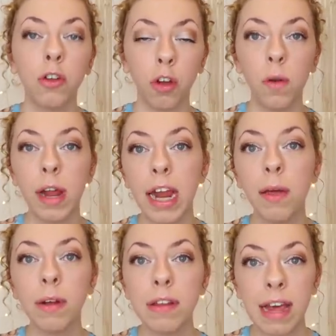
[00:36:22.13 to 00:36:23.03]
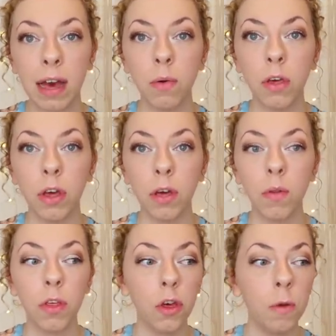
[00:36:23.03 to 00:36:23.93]
don't let anyone tell
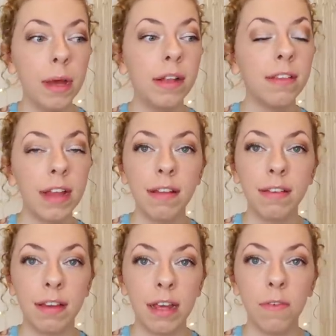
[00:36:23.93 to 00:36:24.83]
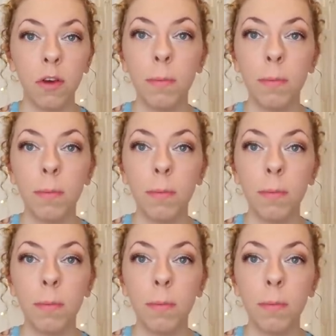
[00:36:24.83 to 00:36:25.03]
you that you being sensitive,